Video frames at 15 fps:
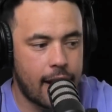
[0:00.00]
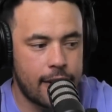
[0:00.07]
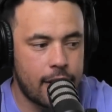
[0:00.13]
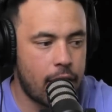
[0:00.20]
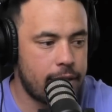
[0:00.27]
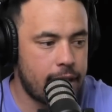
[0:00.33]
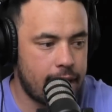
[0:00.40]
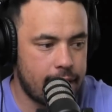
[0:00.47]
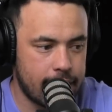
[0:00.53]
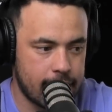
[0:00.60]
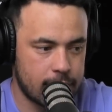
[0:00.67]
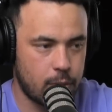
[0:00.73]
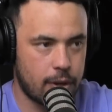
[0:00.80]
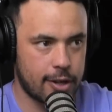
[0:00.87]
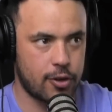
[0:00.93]
And I know that,
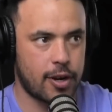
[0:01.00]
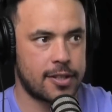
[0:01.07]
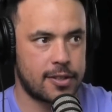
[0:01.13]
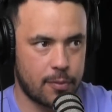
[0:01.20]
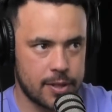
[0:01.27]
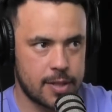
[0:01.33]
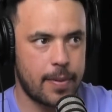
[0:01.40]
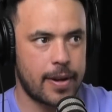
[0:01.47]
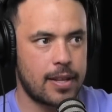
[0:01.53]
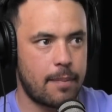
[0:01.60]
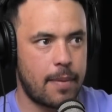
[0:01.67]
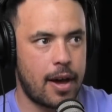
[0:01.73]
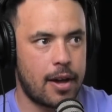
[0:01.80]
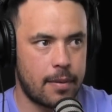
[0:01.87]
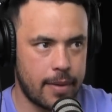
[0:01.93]
and that's what I trust and
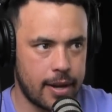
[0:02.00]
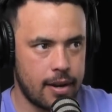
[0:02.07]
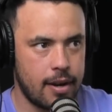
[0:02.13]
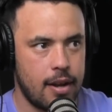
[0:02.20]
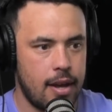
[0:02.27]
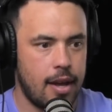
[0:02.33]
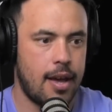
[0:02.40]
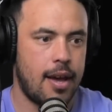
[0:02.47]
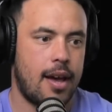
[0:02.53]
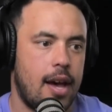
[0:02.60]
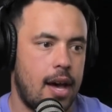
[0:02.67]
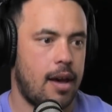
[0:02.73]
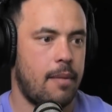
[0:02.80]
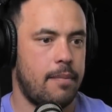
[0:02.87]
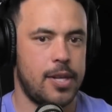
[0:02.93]
respect about him. And
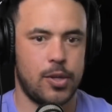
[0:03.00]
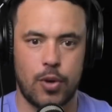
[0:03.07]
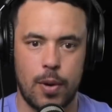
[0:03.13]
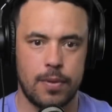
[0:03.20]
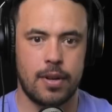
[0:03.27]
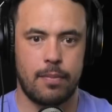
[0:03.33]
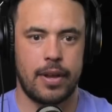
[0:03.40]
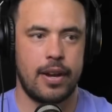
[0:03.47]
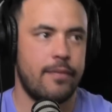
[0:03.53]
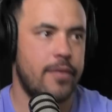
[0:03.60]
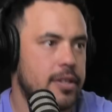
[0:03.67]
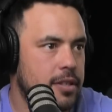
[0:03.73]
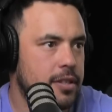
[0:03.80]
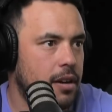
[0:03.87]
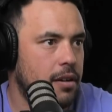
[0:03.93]
he's reaping the
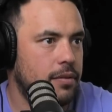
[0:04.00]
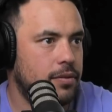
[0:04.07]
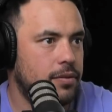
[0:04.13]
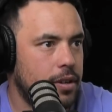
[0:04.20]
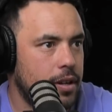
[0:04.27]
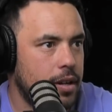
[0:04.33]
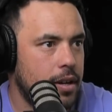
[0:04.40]
benefits of...